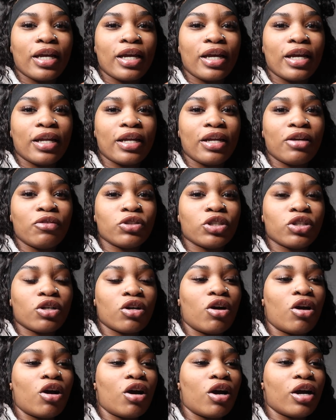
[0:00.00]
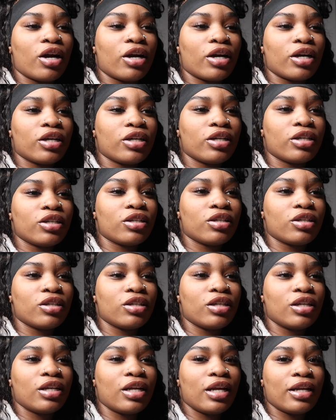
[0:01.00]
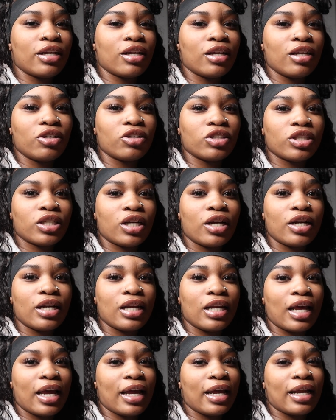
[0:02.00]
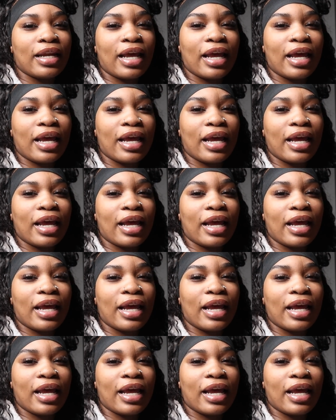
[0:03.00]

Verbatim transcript: and it was a car in a little turning lane.